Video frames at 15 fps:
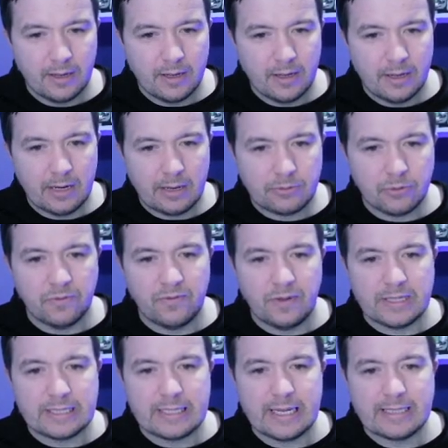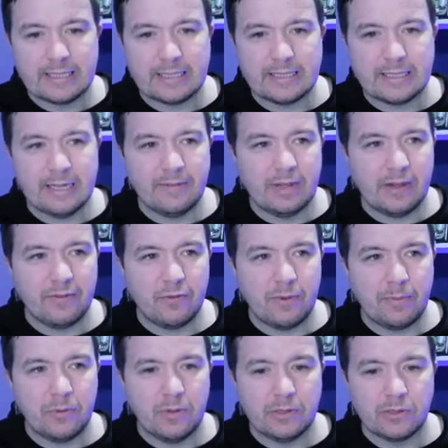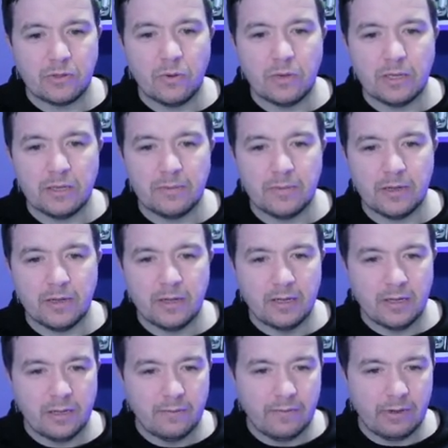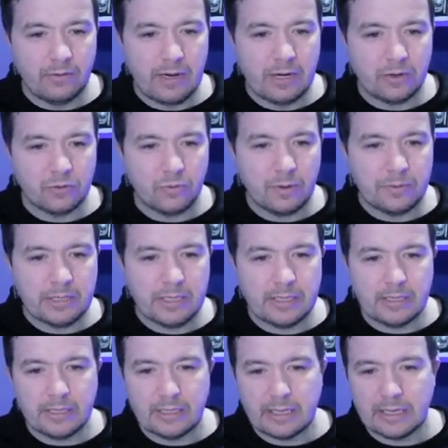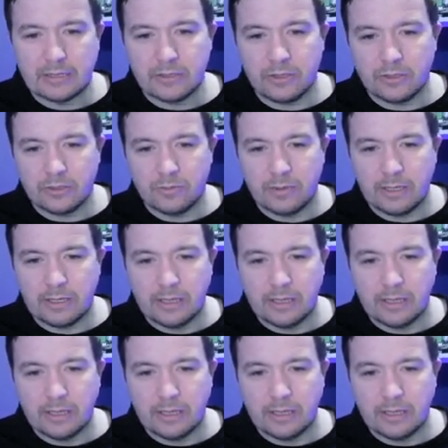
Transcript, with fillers: An absolute fantastic save there from Apple's goalkeeper. Villarrenos whips it in and it gets knocked away.